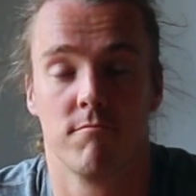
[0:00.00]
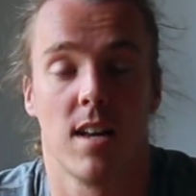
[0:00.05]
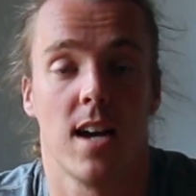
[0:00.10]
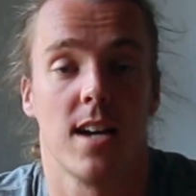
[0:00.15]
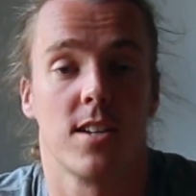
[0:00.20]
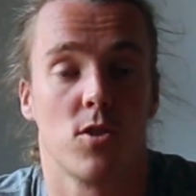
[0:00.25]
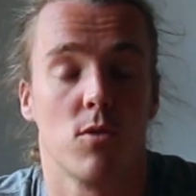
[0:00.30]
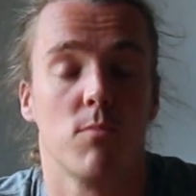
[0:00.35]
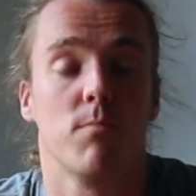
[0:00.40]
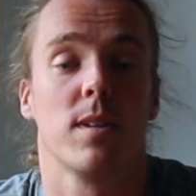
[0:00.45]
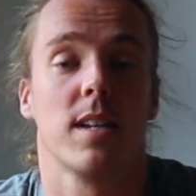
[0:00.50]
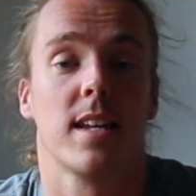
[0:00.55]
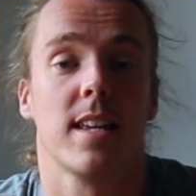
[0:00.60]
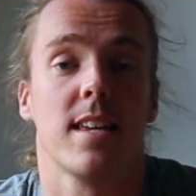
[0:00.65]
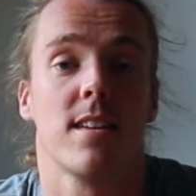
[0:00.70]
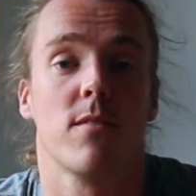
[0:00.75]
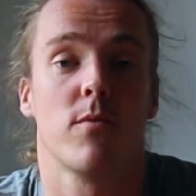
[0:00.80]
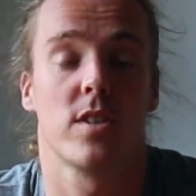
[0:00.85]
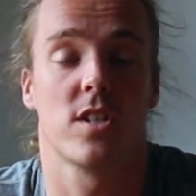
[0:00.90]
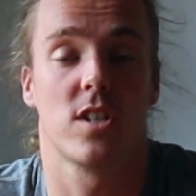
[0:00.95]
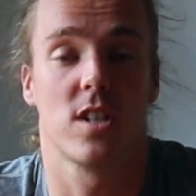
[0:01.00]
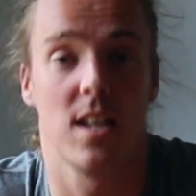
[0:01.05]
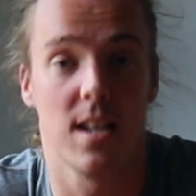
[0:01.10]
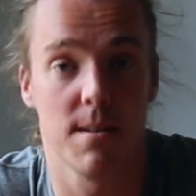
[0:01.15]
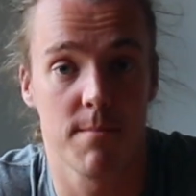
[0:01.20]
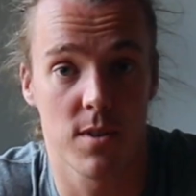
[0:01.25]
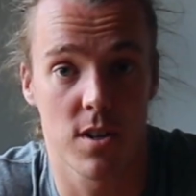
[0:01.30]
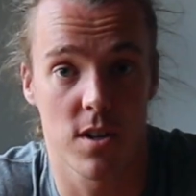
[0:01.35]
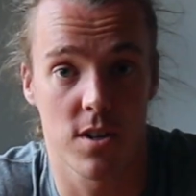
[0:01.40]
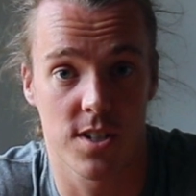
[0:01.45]
I don't believe we should
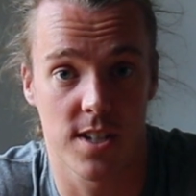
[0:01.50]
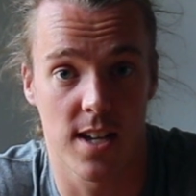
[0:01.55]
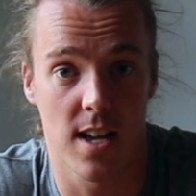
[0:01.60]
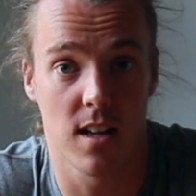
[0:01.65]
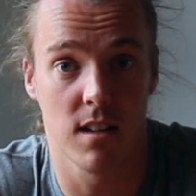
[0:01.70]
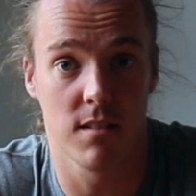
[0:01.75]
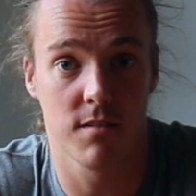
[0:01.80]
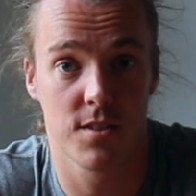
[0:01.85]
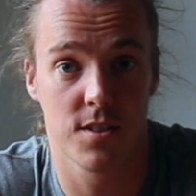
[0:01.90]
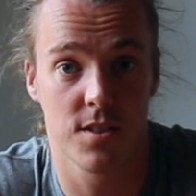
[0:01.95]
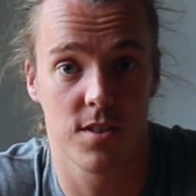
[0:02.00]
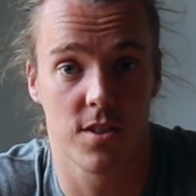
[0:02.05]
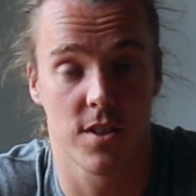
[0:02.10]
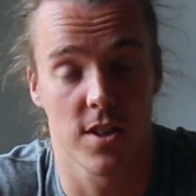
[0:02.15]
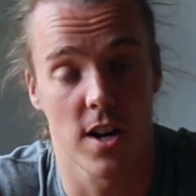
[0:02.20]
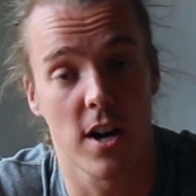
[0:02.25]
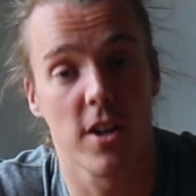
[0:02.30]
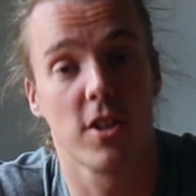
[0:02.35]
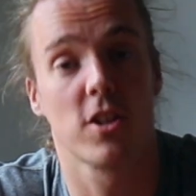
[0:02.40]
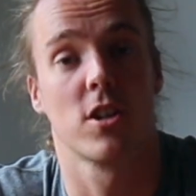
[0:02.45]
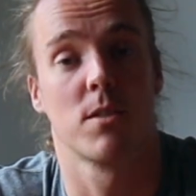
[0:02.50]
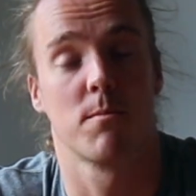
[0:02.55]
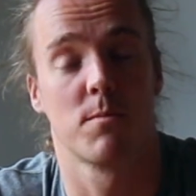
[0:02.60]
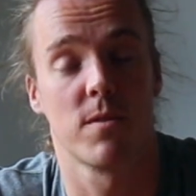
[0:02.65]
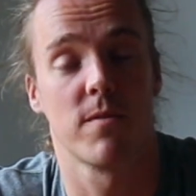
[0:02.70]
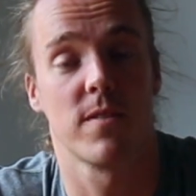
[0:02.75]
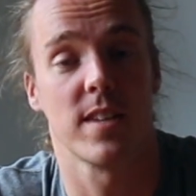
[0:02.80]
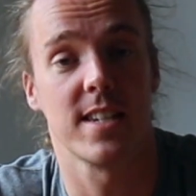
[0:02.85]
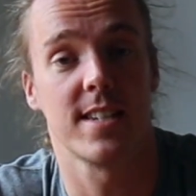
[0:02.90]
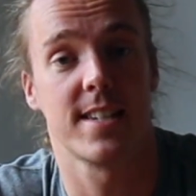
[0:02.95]
limit ourselves to the outcomes
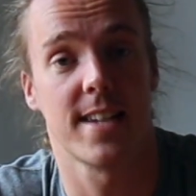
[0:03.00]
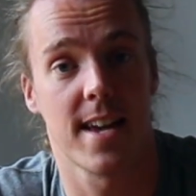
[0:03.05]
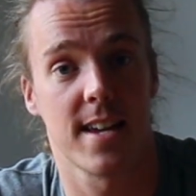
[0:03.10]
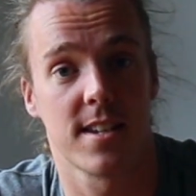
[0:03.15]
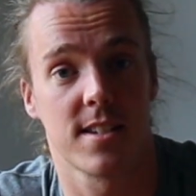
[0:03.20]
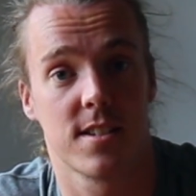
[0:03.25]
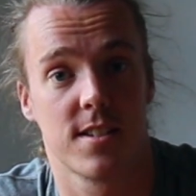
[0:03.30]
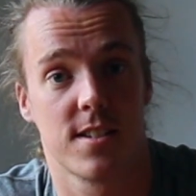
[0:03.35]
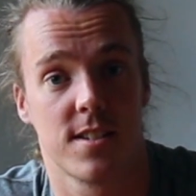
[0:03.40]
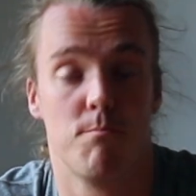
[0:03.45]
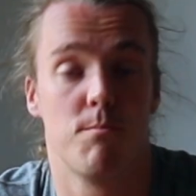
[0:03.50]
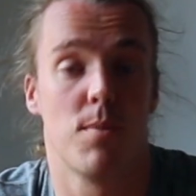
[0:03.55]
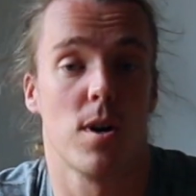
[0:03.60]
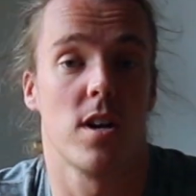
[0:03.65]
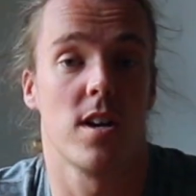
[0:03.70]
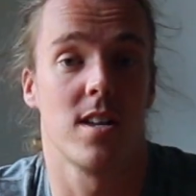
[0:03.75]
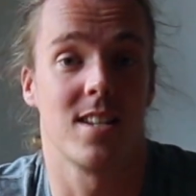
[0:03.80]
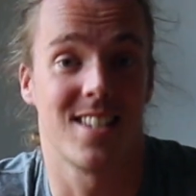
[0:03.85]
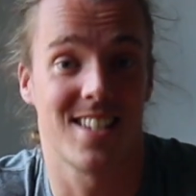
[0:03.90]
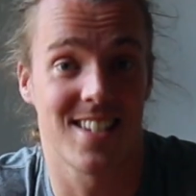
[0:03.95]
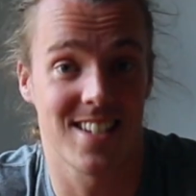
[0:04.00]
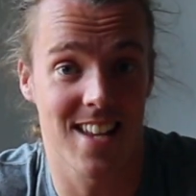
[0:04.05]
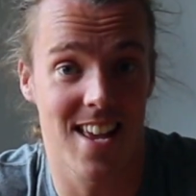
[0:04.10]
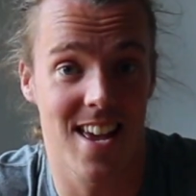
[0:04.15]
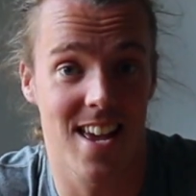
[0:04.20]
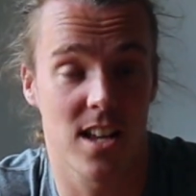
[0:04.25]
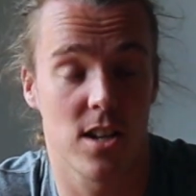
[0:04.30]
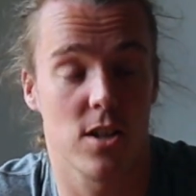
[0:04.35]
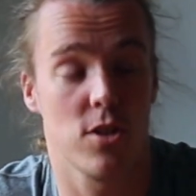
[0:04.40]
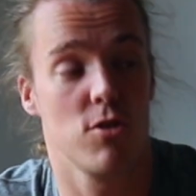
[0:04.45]
of these tests, but
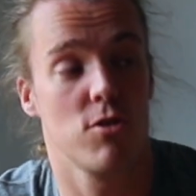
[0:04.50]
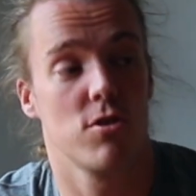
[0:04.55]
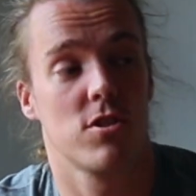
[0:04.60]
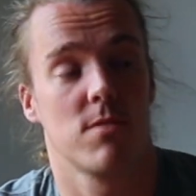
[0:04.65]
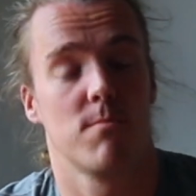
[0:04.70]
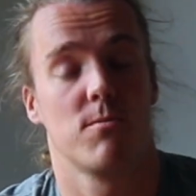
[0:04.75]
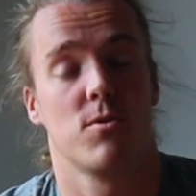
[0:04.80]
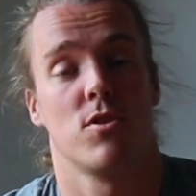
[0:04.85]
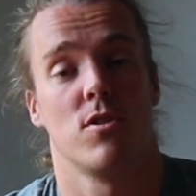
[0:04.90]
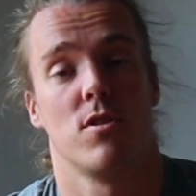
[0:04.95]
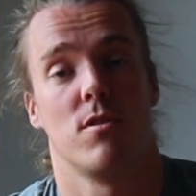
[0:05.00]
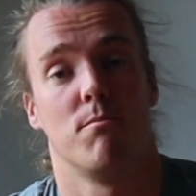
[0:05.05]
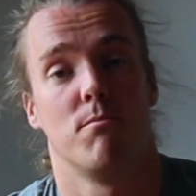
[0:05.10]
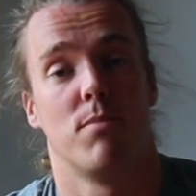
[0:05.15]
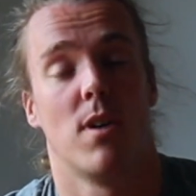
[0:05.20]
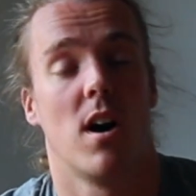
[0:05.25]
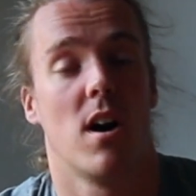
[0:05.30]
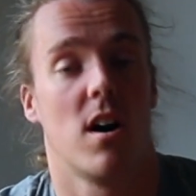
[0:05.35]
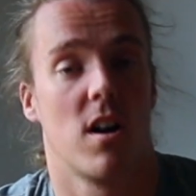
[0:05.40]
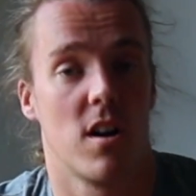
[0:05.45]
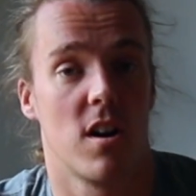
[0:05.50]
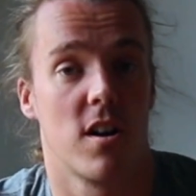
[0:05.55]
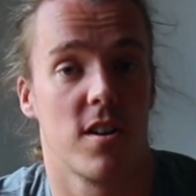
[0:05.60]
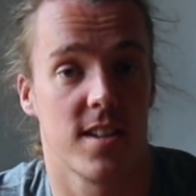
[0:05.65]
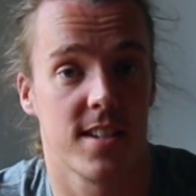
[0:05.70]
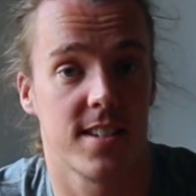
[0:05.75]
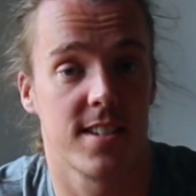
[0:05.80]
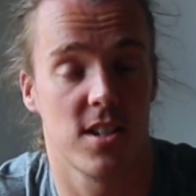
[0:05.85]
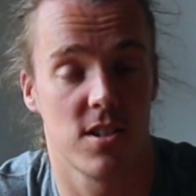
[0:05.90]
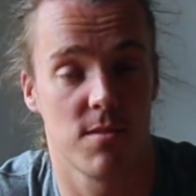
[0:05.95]
instead use them to empower our
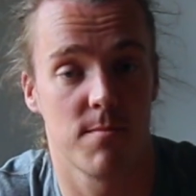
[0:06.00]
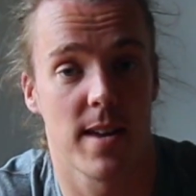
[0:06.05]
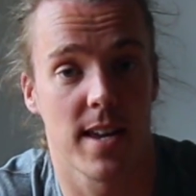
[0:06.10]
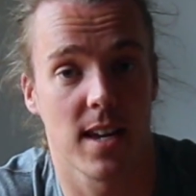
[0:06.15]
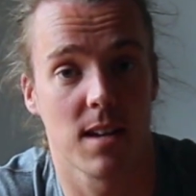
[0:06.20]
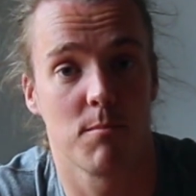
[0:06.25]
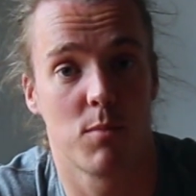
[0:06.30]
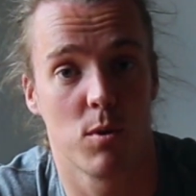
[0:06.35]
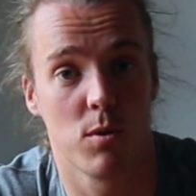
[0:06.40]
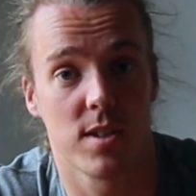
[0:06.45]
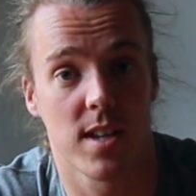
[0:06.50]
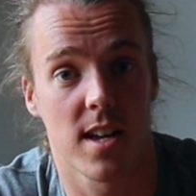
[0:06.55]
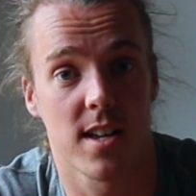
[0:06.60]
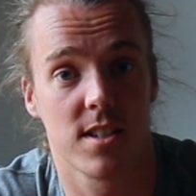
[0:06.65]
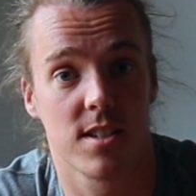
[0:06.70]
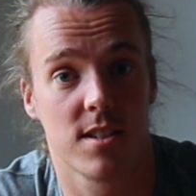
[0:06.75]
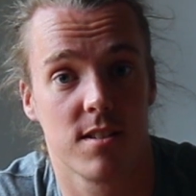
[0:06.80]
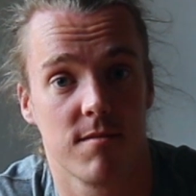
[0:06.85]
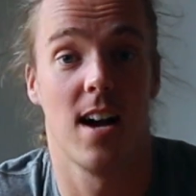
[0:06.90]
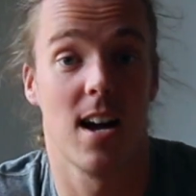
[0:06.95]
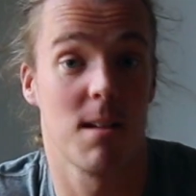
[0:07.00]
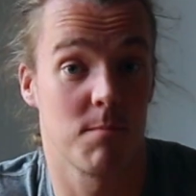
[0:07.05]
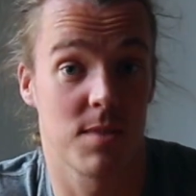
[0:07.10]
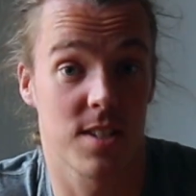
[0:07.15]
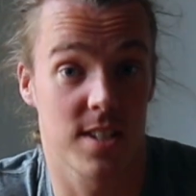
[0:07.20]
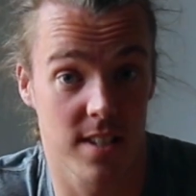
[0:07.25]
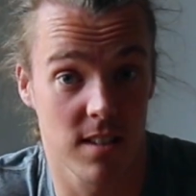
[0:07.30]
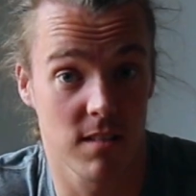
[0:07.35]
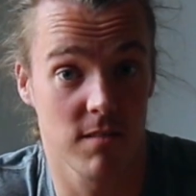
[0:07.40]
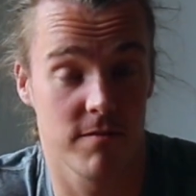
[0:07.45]
decision-making process. I'm
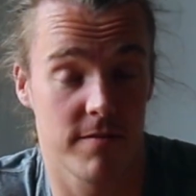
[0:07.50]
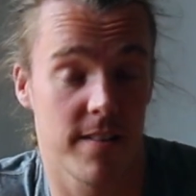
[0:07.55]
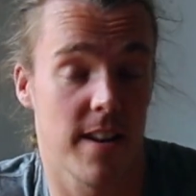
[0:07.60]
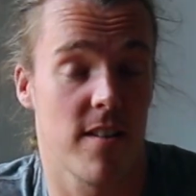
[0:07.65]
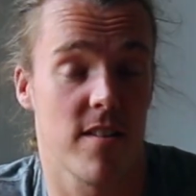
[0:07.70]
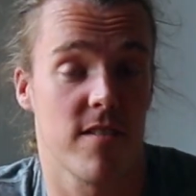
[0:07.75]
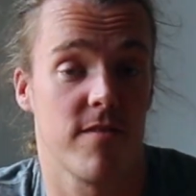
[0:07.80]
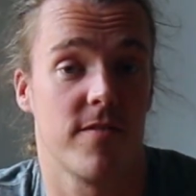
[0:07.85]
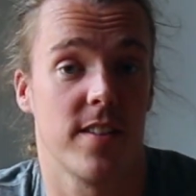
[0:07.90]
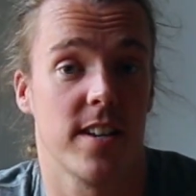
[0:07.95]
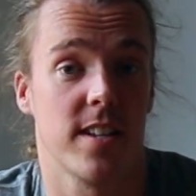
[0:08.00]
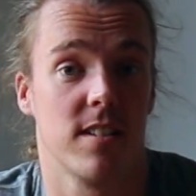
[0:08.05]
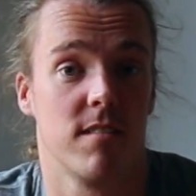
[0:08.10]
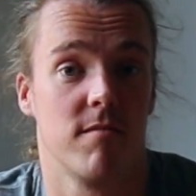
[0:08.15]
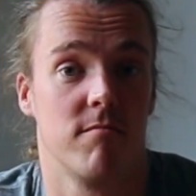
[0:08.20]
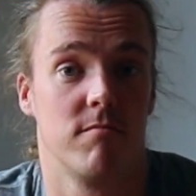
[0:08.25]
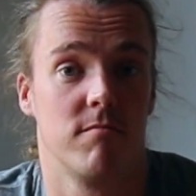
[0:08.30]
still very fit.